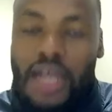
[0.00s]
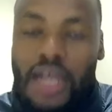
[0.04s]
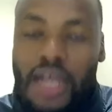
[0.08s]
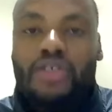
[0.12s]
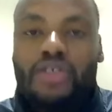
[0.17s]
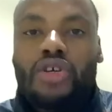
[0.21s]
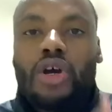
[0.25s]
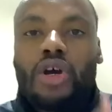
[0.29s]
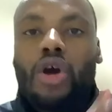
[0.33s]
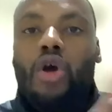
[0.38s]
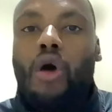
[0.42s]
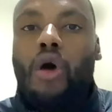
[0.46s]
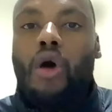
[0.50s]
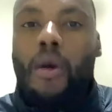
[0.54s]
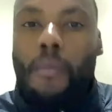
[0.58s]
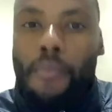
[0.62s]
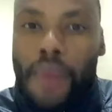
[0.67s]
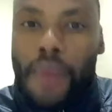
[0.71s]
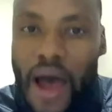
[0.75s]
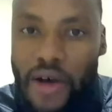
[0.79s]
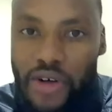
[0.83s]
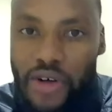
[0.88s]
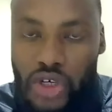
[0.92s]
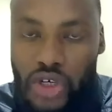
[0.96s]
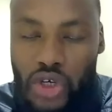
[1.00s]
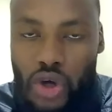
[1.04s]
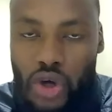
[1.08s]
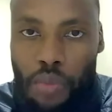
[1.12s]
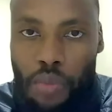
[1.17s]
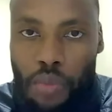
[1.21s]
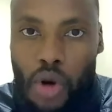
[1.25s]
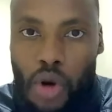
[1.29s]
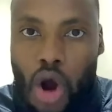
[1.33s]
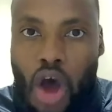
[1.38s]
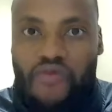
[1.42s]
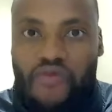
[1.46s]
and you're compounding your
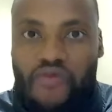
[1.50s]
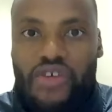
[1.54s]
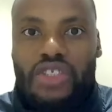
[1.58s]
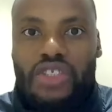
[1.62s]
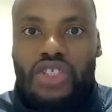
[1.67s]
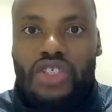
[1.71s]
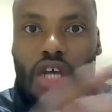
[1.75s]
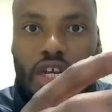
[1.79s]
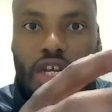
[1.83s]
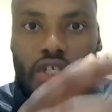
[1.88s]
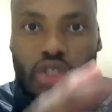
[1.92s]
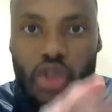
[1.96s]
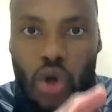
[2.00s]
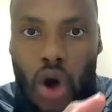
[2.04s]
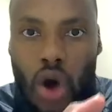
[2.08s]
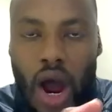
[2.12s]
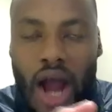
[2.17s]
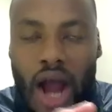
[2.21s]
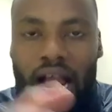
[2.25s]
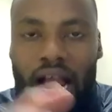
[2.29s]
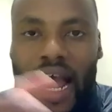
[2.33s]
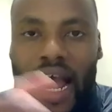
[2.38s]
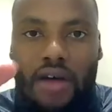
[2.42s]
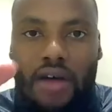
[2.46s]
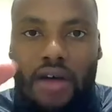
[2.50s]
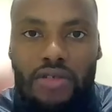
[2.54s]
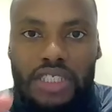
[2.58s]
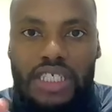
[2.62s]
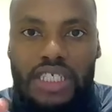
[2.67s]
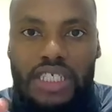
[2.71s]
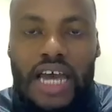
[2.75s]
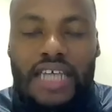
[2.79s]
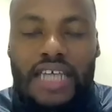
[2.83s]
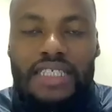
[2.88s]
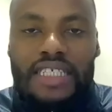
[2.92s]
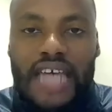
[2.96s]
profits and your account
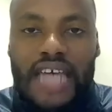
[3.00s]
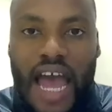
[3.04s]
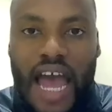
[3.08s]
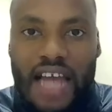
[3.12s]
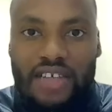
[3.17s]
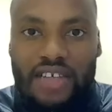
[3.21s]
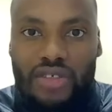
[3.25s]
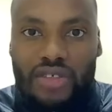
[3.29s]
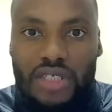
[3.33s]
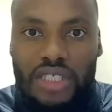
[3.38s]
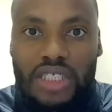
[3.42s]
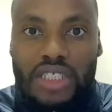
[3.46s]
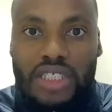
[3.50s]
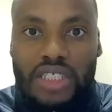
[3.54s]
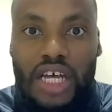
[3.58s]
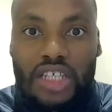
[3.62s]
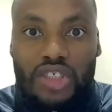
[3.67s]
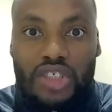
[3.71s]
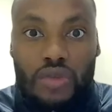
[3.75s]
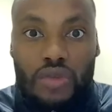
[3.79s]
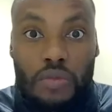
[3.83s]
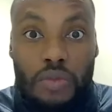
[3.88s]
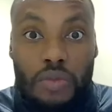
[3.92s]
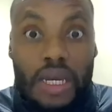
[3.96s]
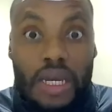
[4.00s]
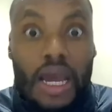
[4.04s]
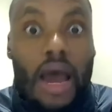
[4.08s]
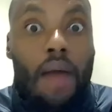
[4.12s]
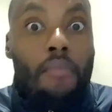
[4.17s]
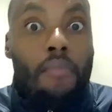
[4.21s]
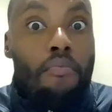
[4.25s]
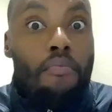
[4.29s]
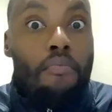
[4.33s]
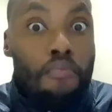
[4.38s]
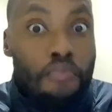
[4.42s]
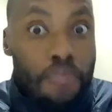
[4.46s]
size actually starts to
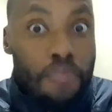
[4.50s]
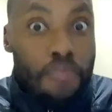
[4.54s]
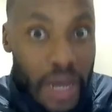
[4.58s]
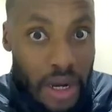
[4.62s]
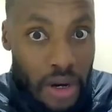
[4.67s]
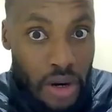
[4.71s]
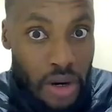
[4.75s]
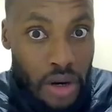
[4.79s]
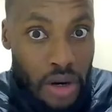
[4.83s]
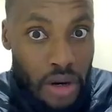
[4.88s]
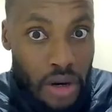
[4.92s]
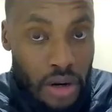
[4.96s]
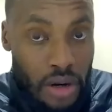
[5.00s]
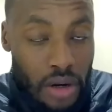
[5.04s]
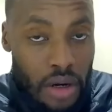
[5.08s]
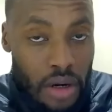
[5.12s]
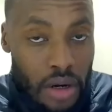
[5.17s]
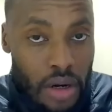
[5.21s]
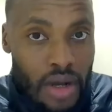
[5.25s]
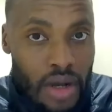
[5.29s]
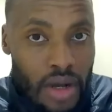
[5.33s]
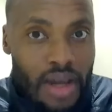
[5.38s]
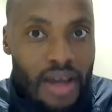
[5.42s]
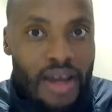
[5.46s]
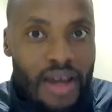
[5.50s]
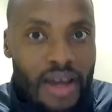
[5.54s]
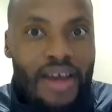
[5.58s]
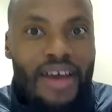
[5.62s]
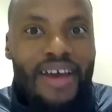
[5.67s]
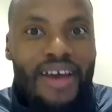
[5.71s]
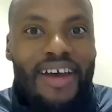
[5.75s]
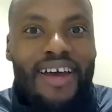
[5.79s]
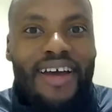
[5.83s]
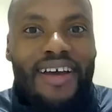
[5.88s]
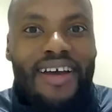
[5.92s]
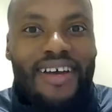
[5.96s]
become bigger,
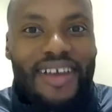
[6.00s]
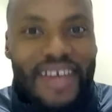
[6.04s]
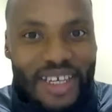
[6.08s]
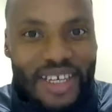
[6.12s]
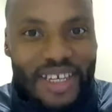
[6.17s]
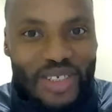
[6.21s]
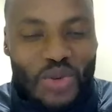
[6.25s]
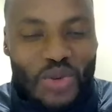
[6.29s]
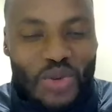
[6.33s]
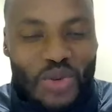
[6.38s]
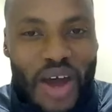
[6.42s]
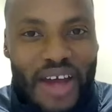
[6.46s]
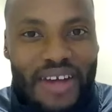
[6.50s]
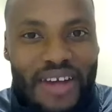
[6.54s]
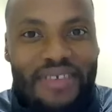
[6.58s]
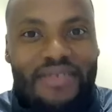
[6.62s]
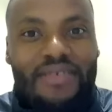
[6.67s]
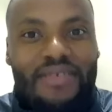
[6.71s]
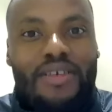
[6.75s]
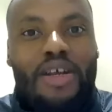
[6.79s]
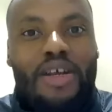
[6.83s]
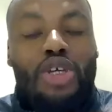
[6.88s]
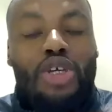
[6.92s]
guess what?